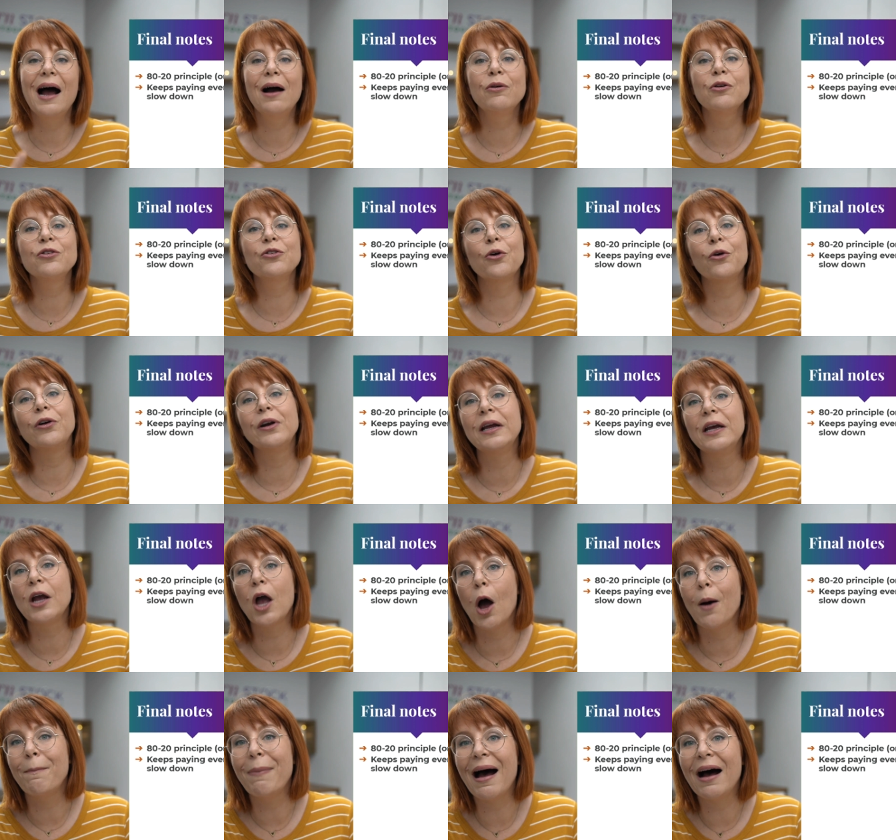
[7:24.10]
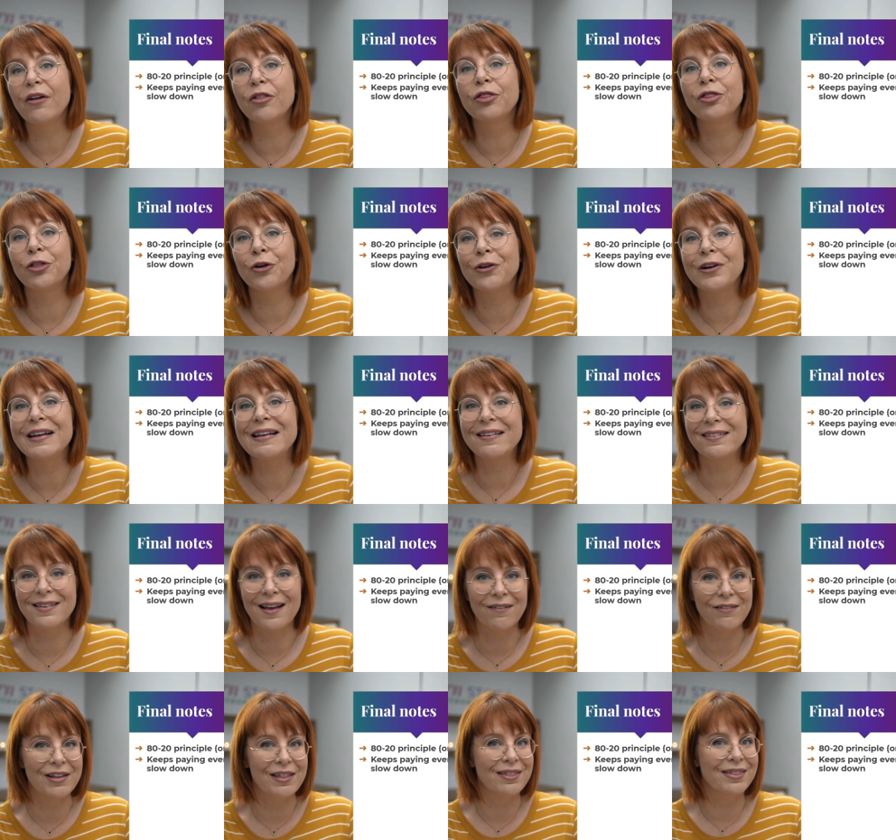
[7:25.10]
I was earning about
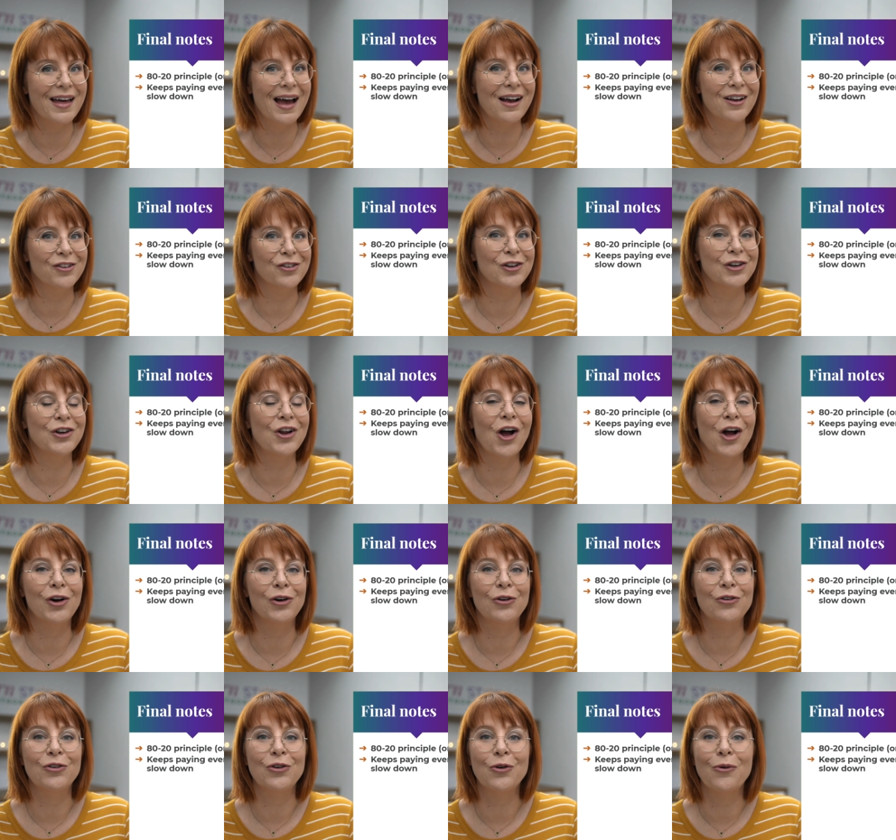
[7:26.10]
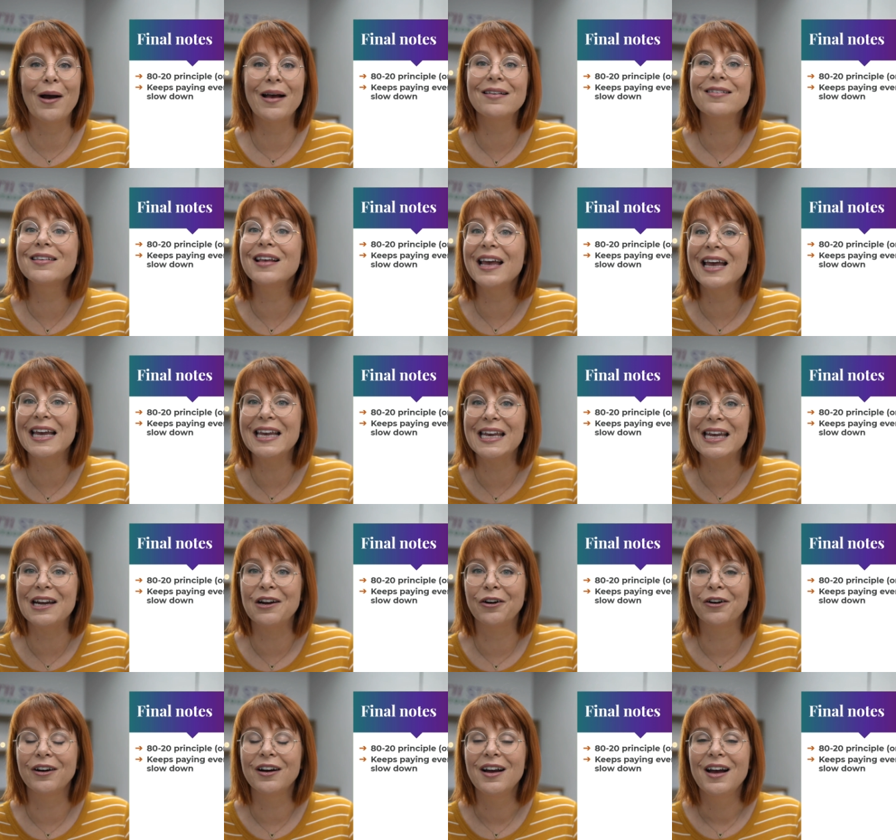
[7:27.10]
$37,000 US a
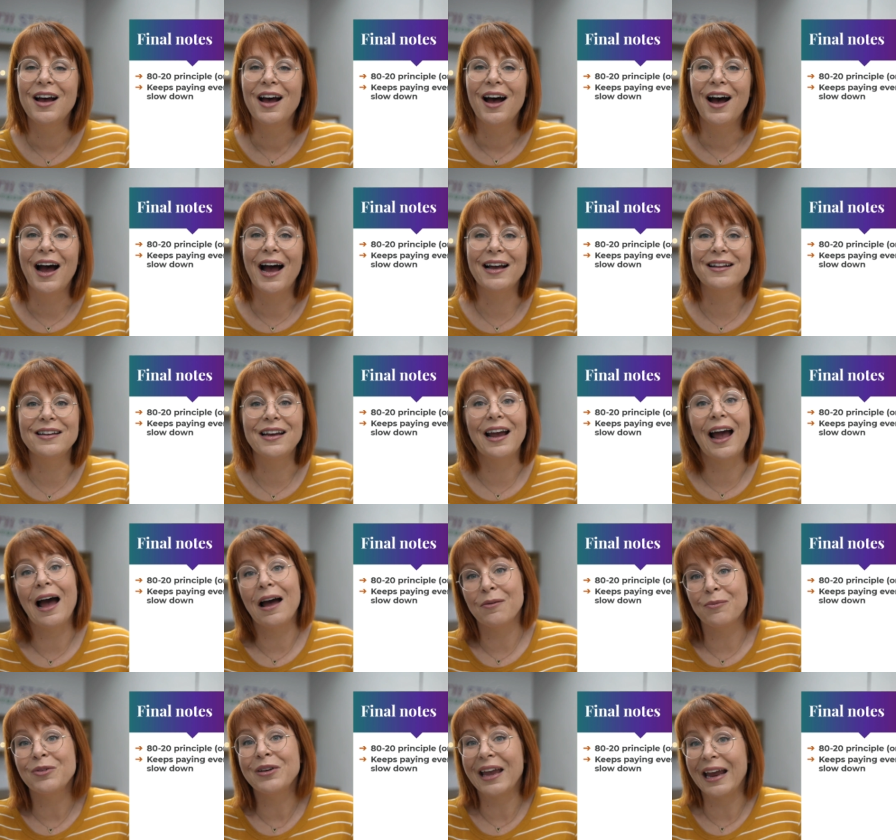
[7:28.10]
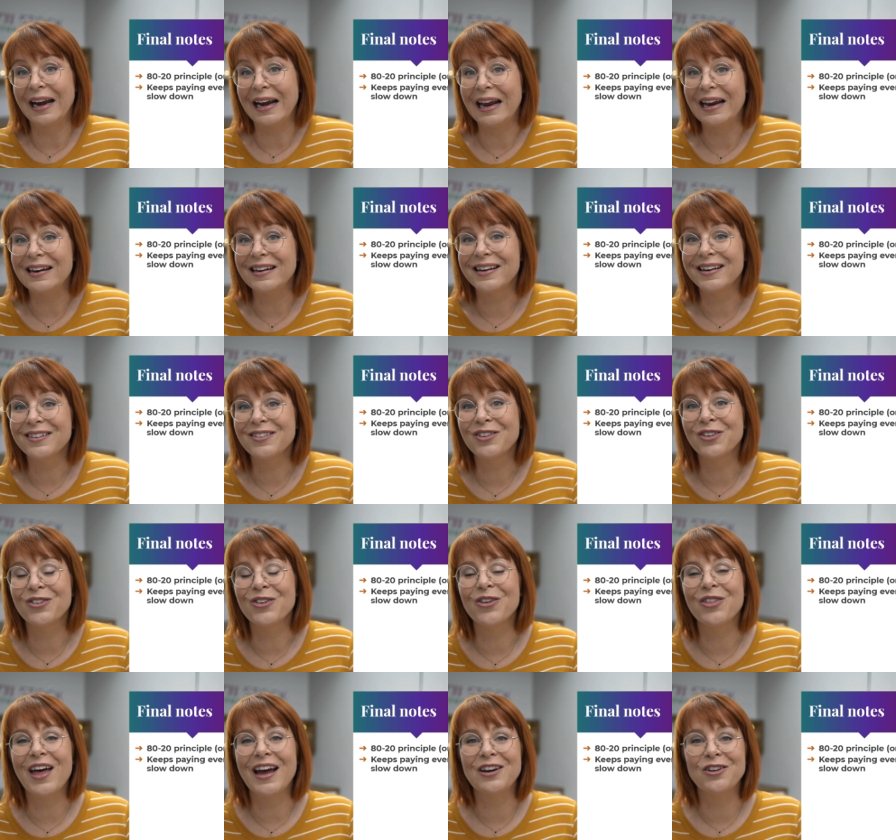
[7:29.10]
year. And I'm Canadian,
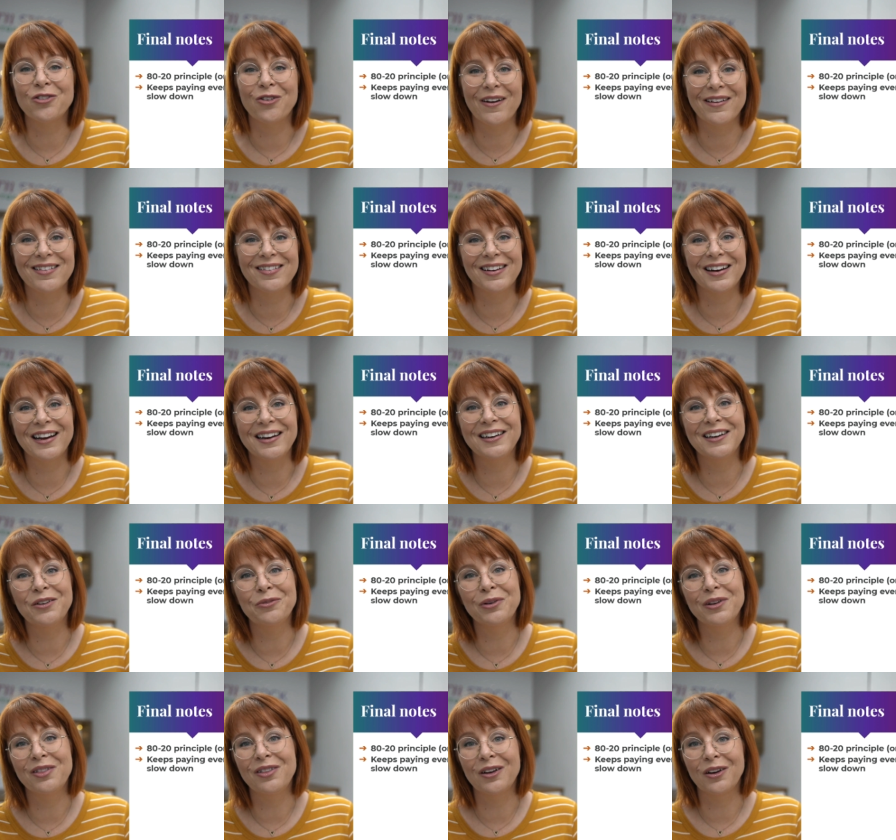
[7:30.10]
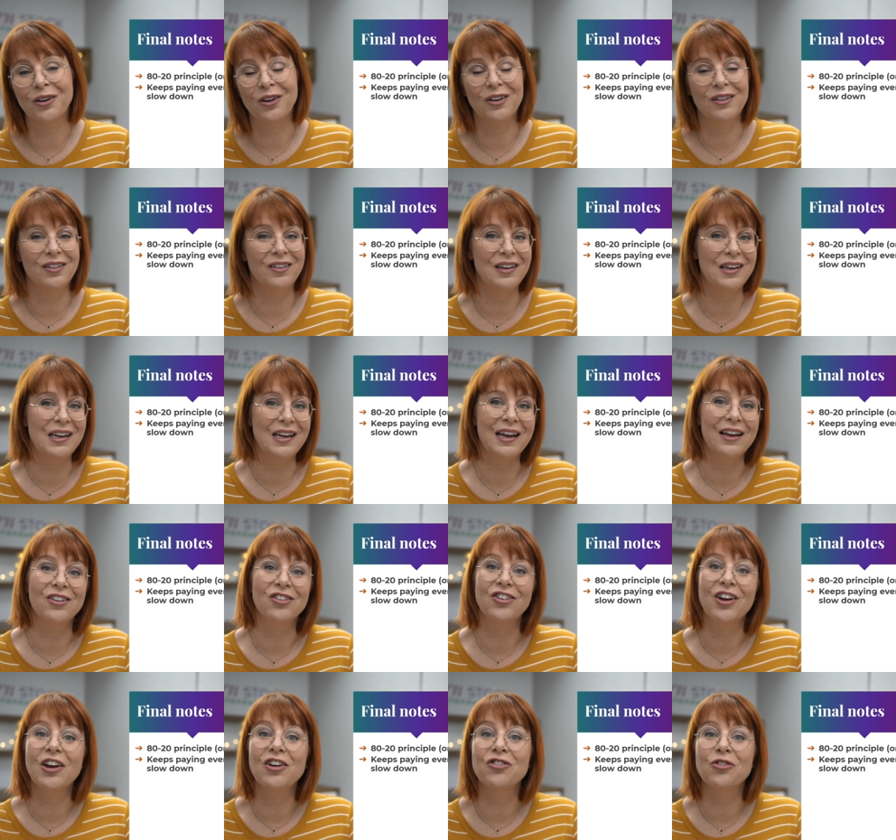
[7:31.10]
so that translated with the
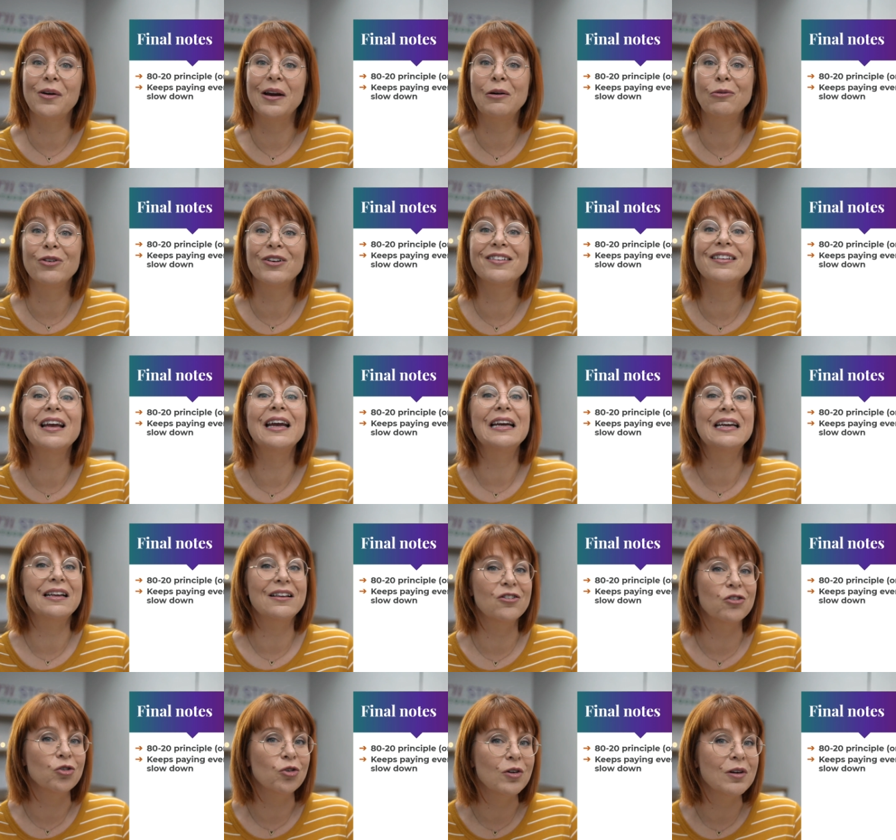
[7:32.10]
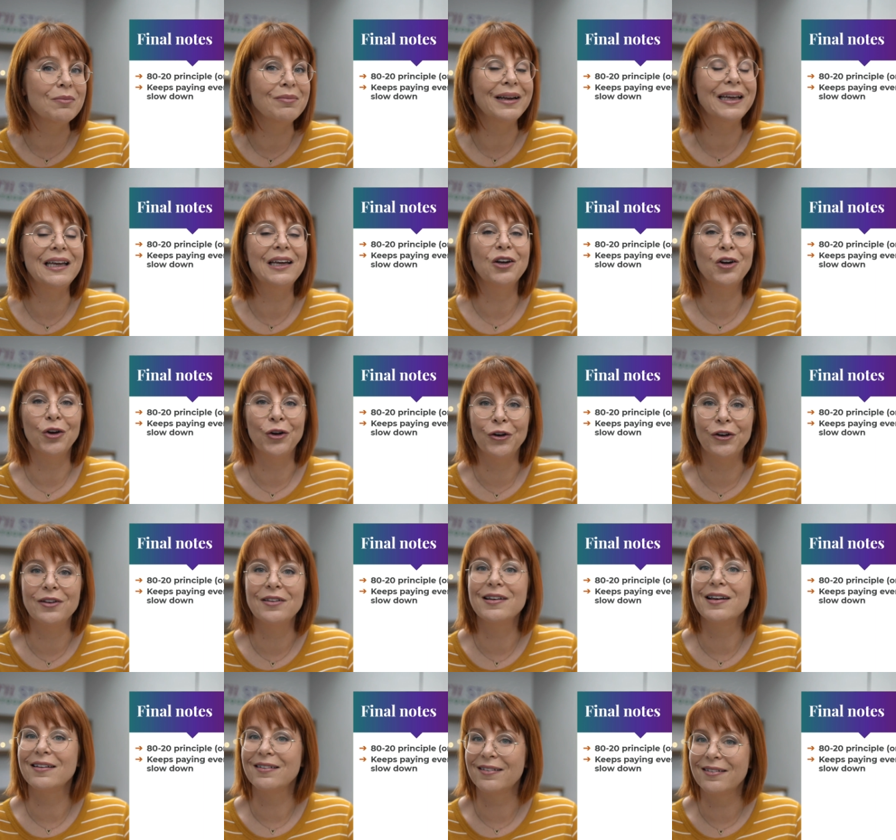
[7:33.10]
exchange rate was an extremely
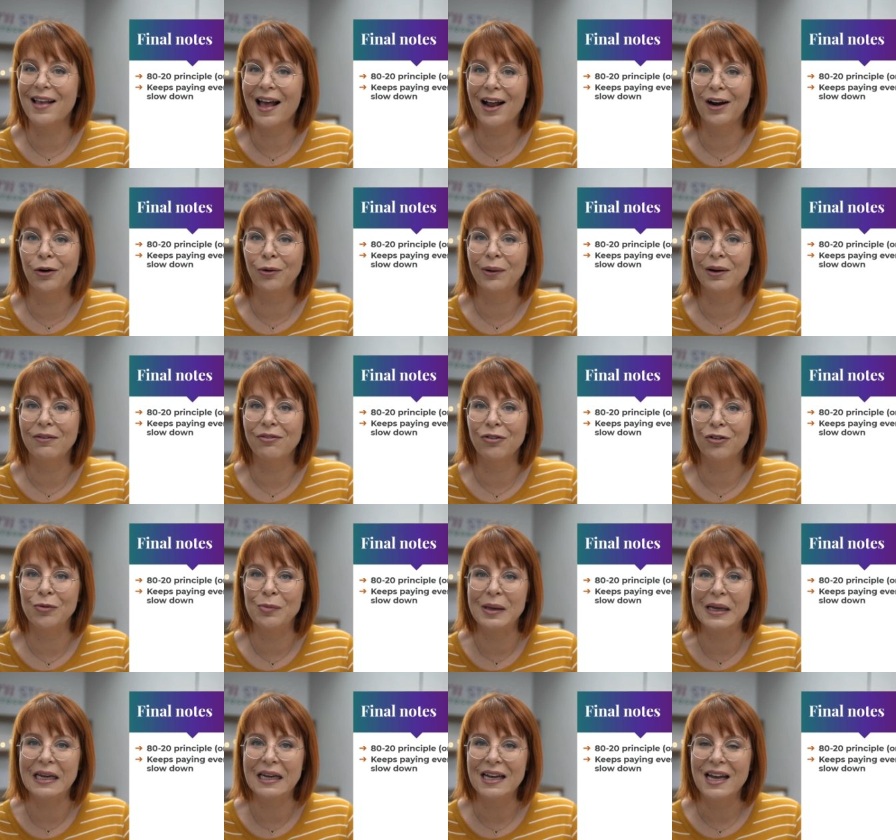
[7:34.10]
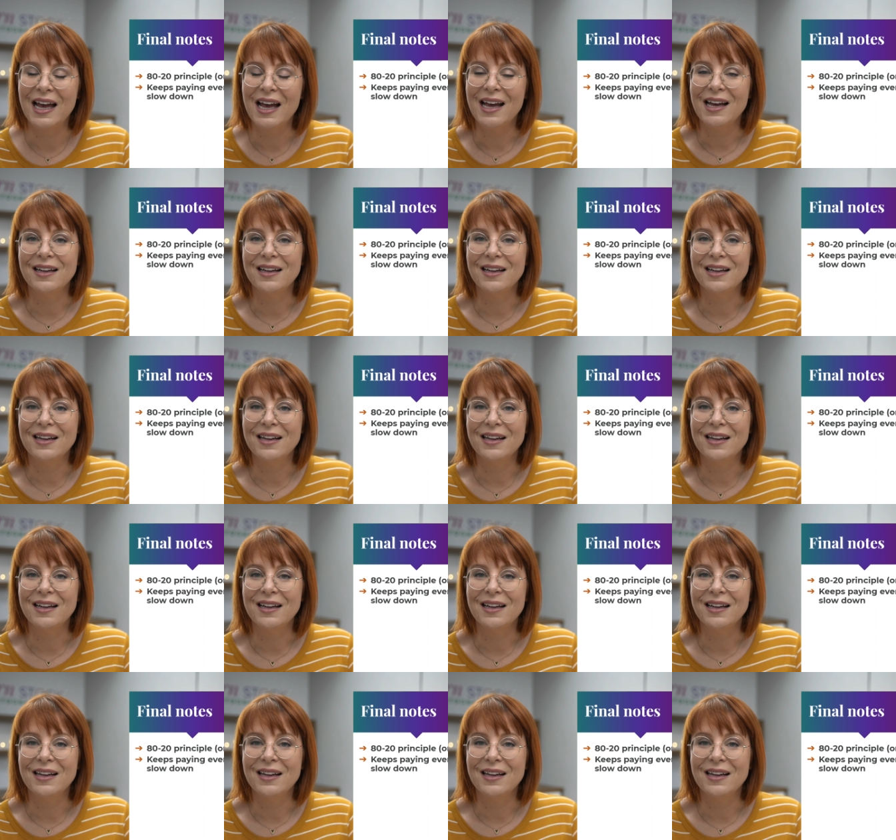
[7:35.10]
good salary for me.